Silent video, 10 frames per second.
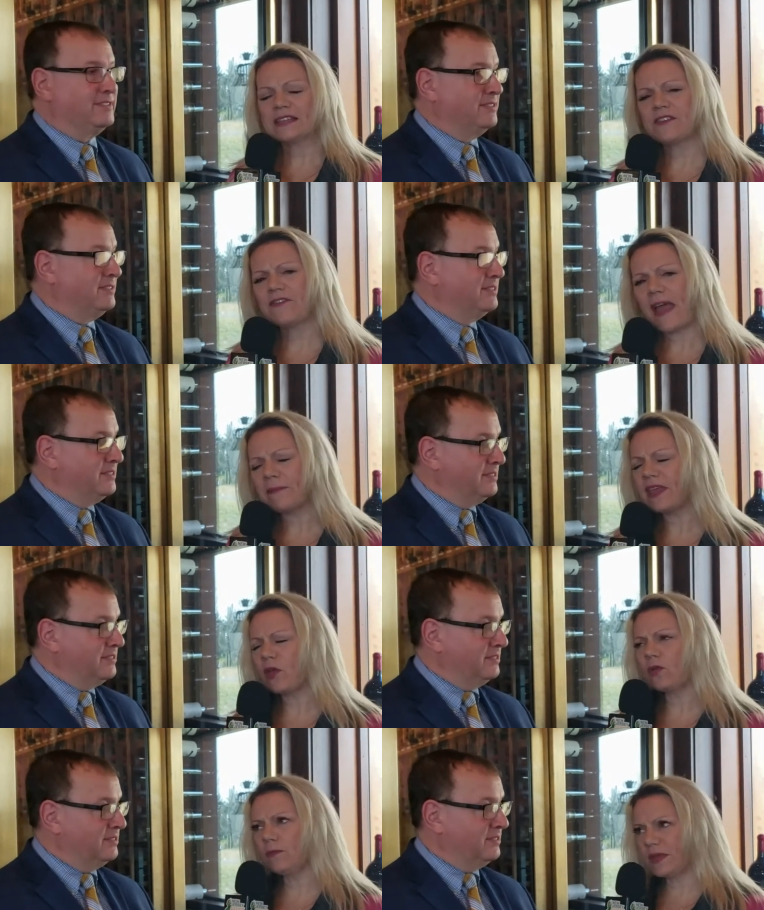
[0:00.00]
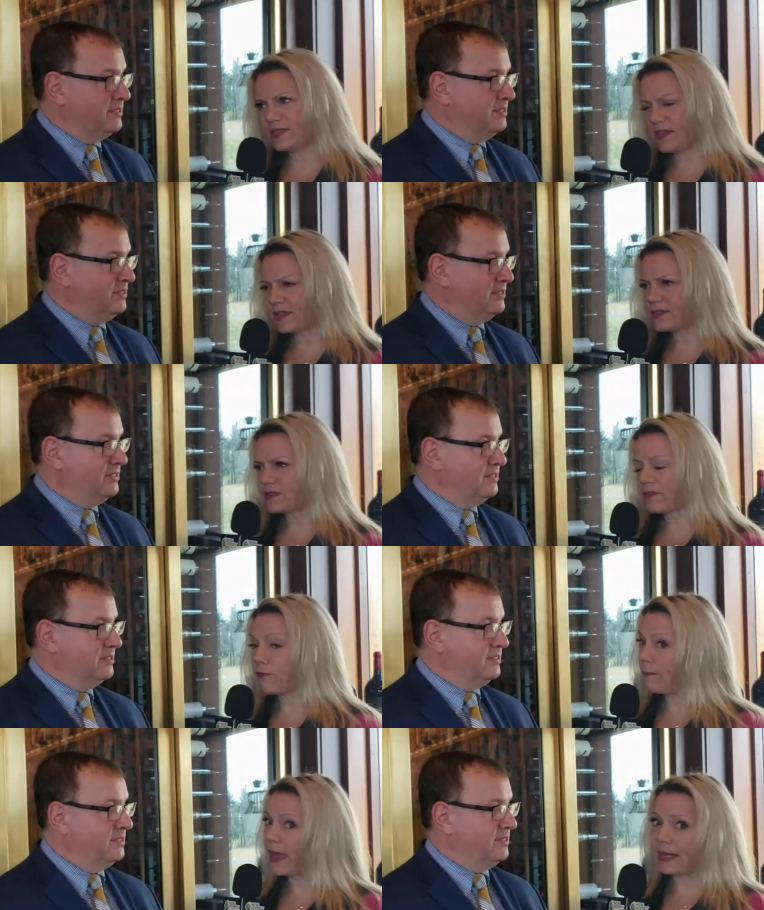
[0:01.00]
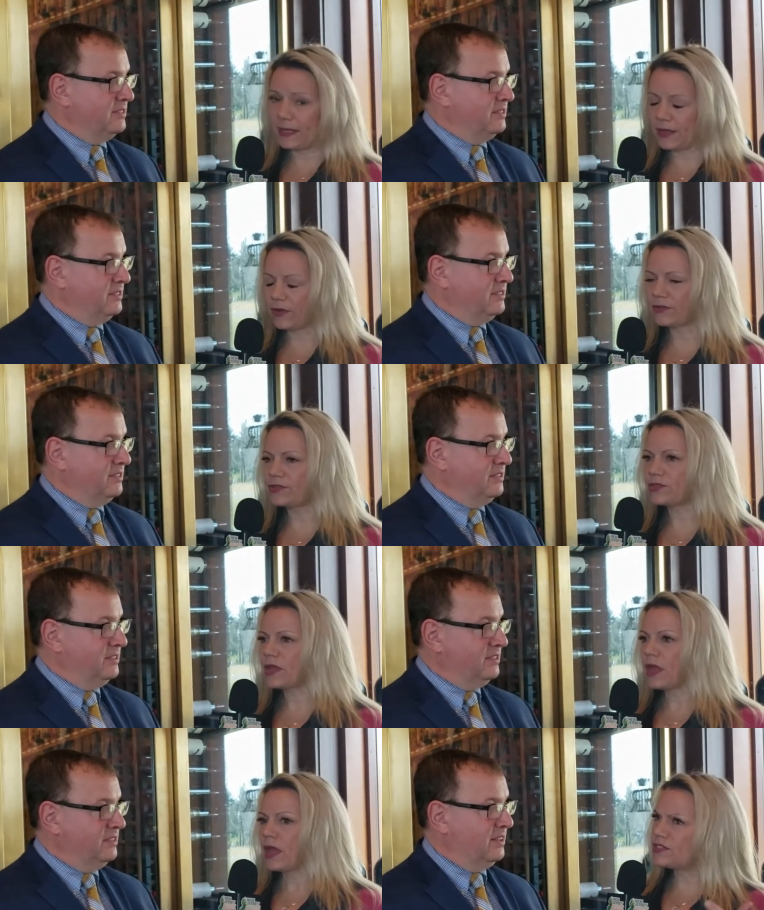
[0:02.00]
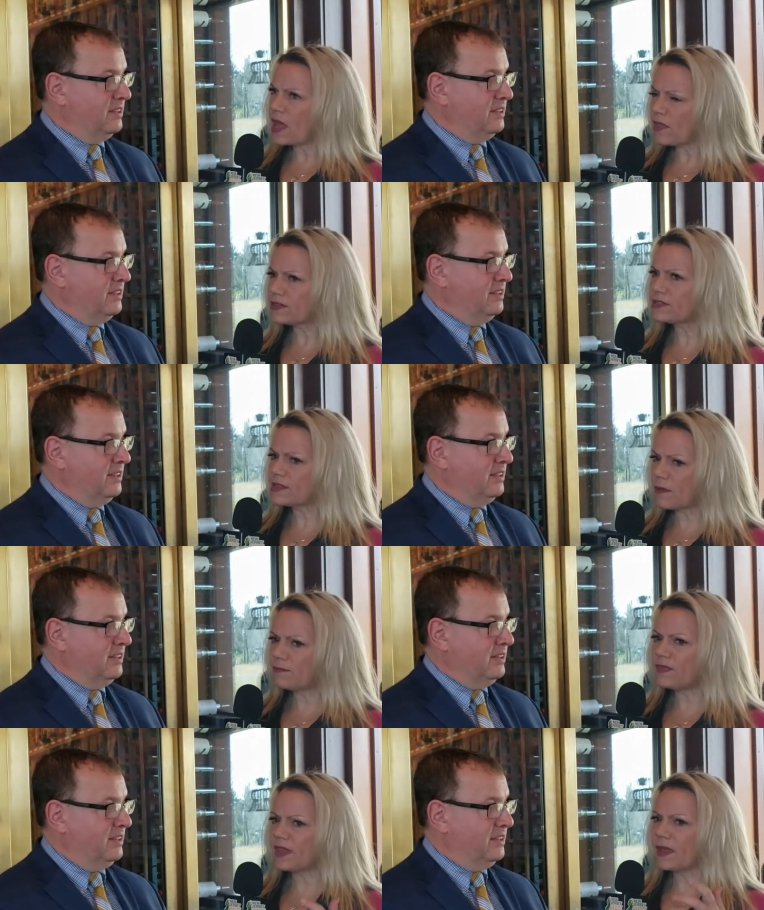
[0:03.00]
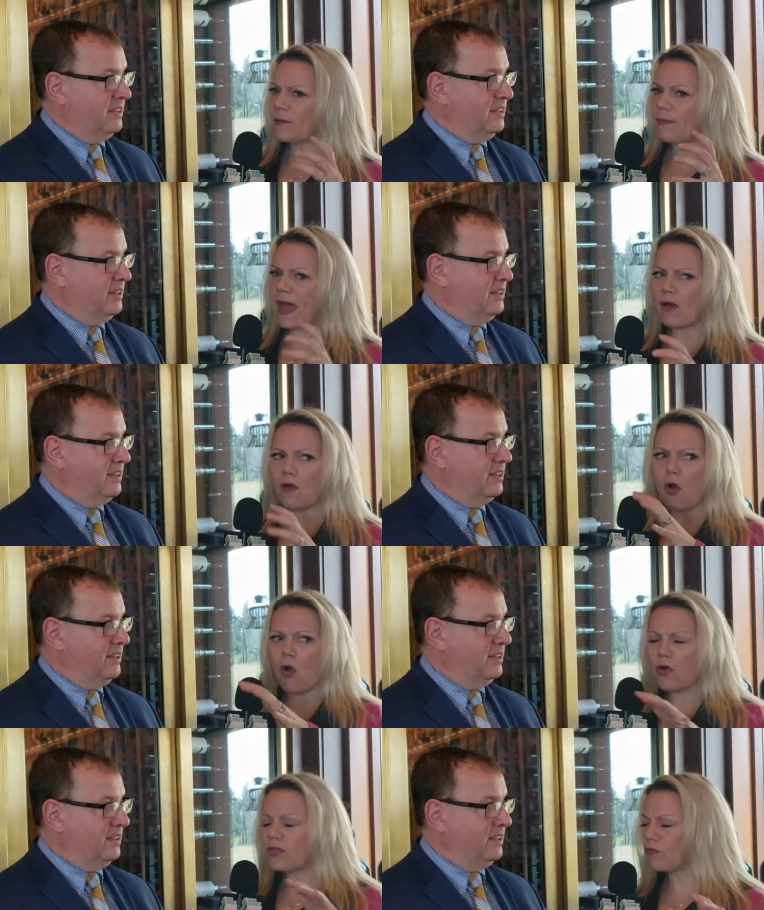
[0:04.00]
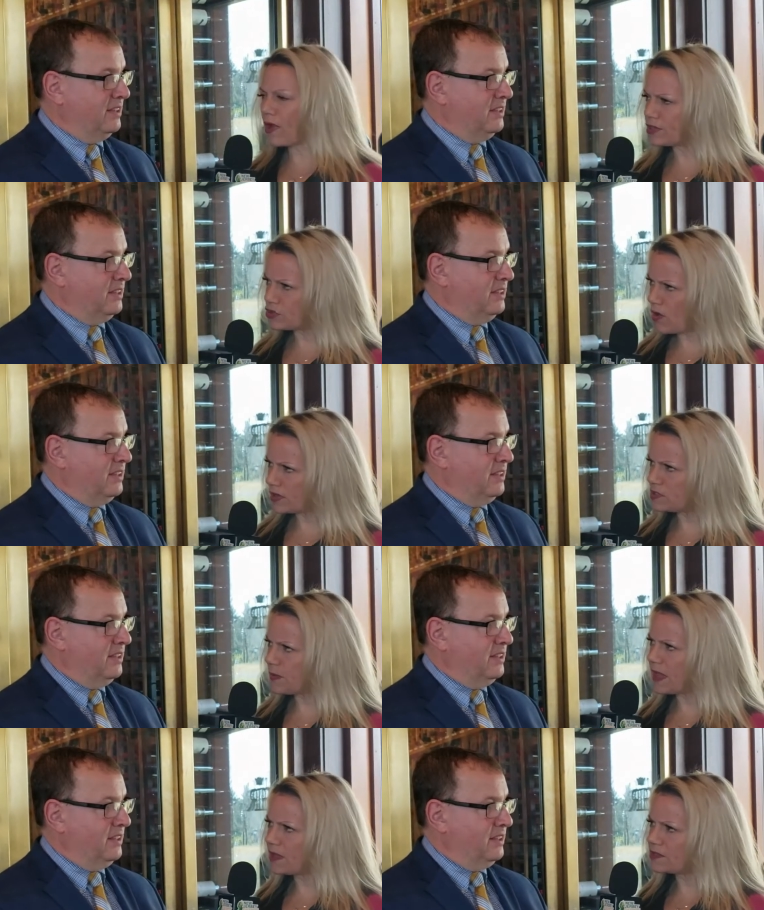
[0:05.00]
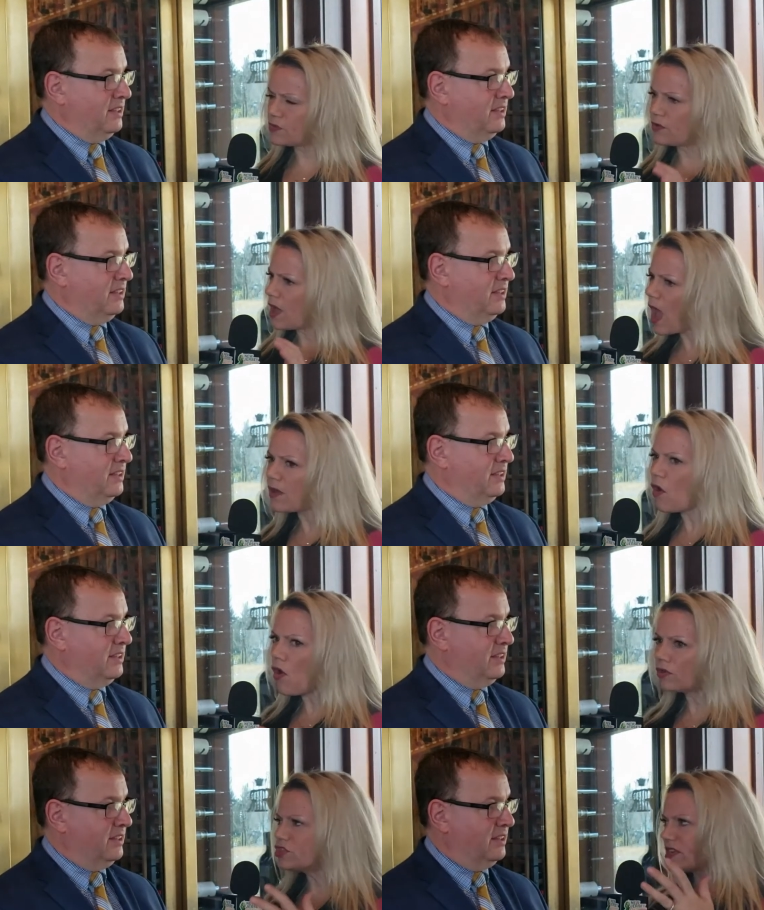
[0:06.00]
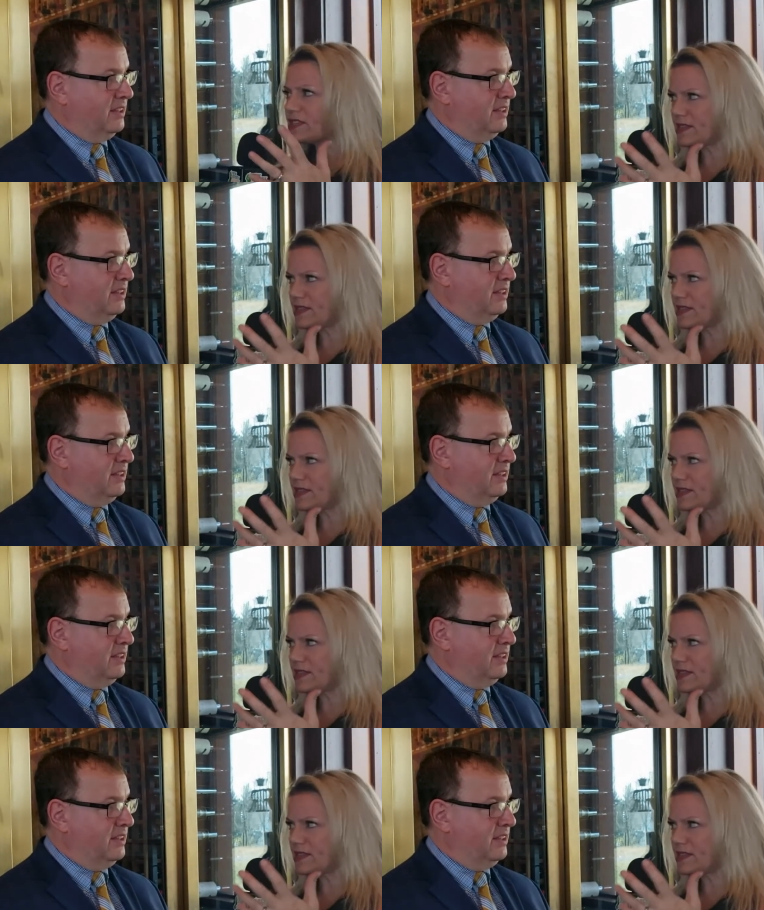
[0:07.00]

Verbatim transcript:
Speaker 1: As a family owned business for many years, tell us something about all the restaurants because they're not all just